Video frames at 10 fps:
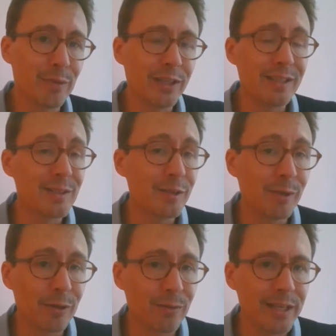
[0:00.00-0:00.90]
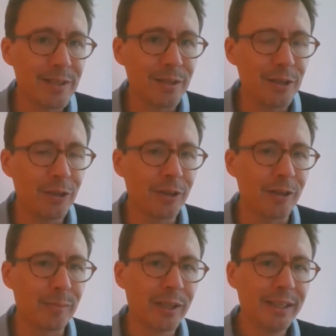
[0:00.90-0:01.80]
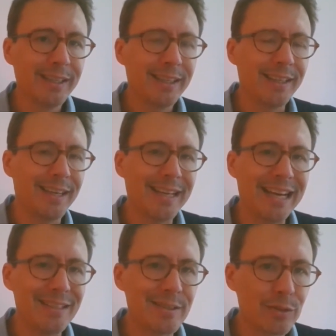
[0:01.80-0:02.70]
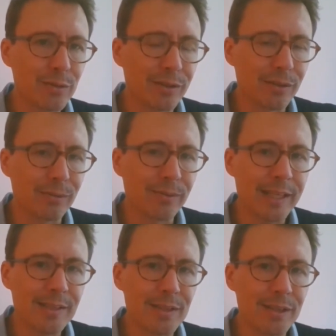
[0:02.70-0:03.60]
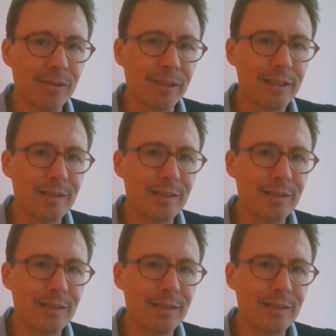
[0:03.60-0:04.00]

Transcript: but in similar ways in Europe against critical race theory.